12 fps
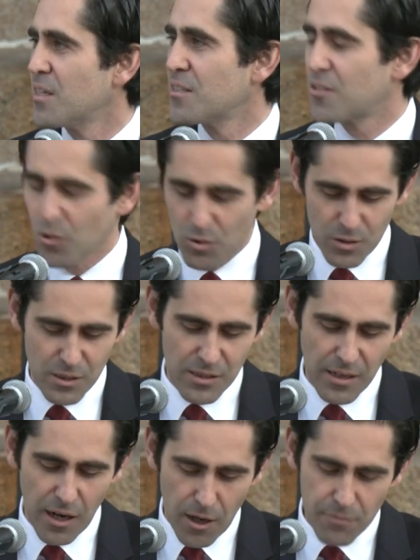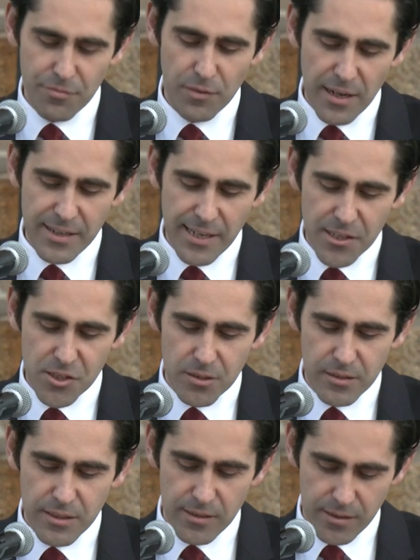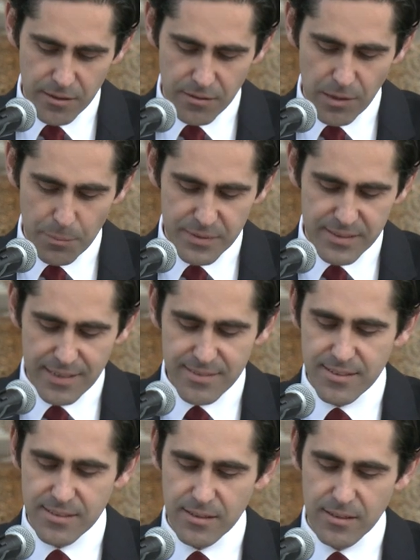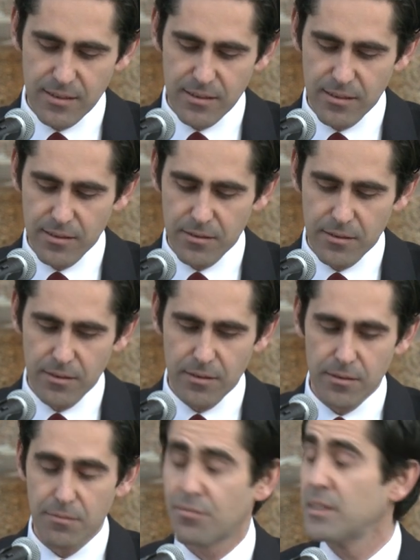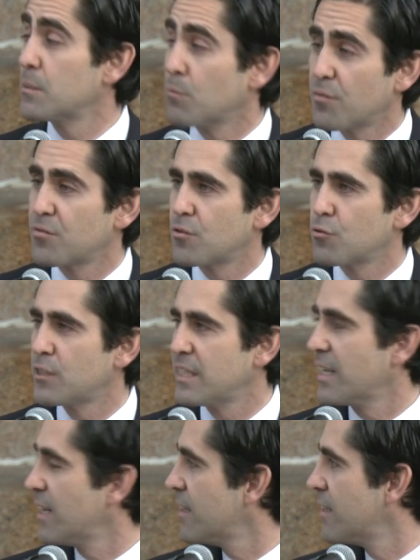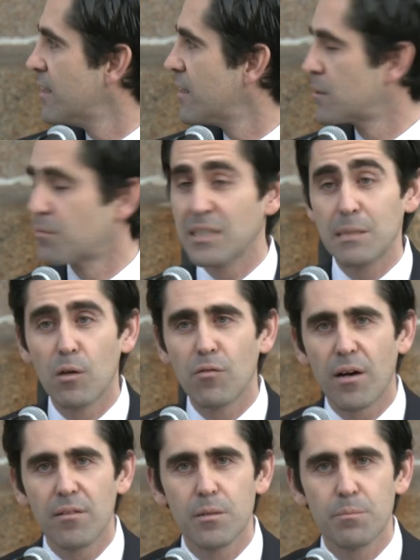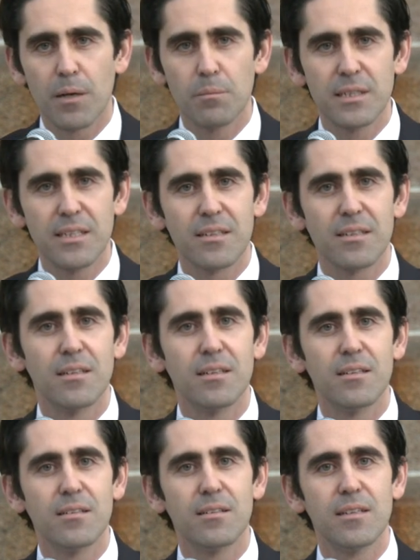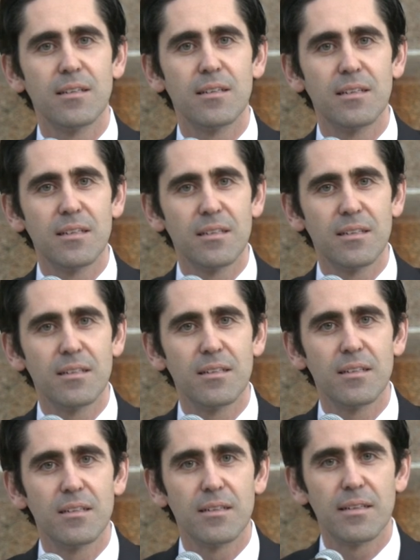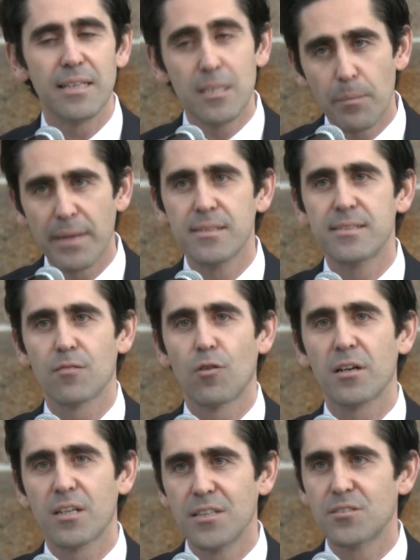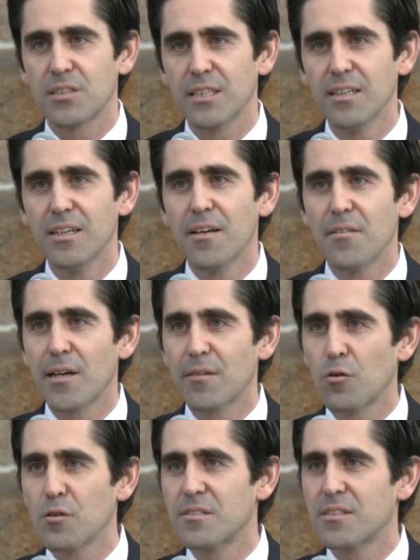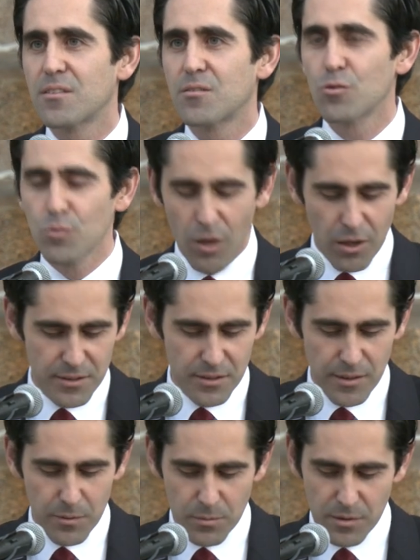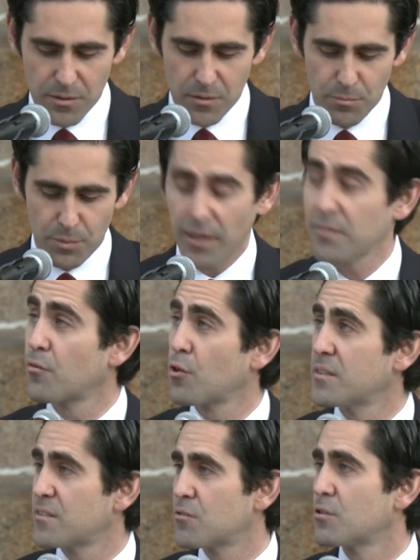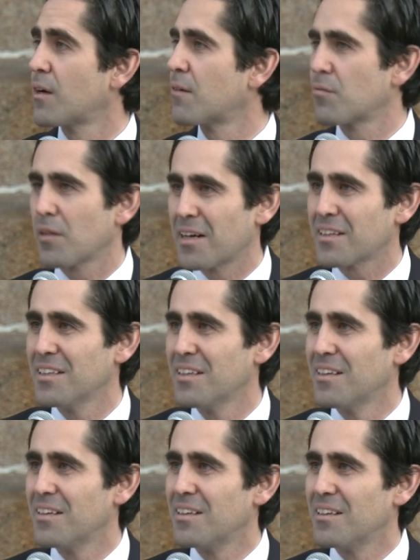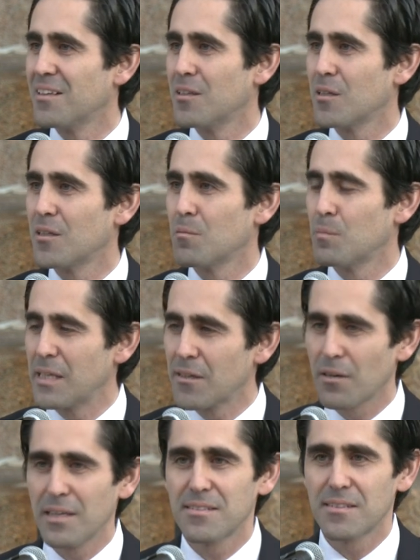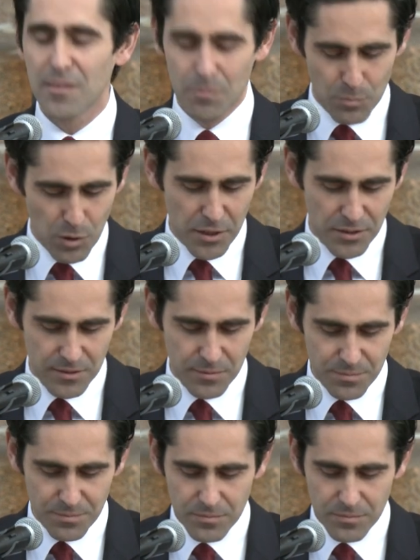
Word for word: So our flag actually represents the freedom of Turkey, the freedom of our republic, uh, the, the uh, independence of our country. Therefore, it's a true honor and uh, pride for us to see our flag being raised here in Brockton.